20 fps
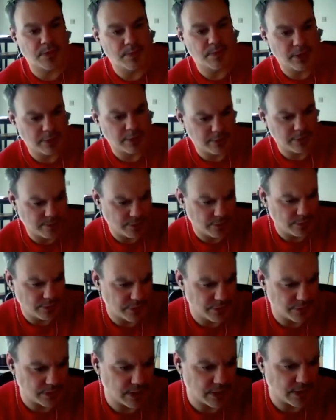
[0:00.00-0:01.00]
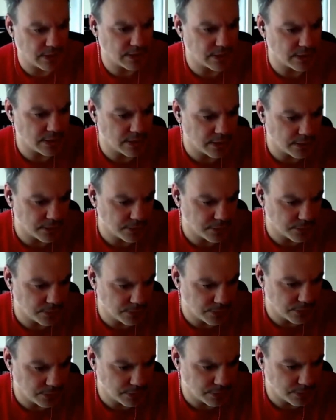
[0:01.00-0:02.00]
microphone here. It's acting kind of
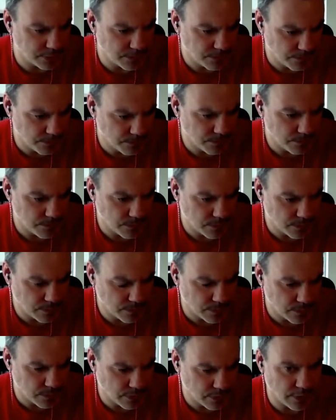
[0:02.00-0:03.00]
strange. I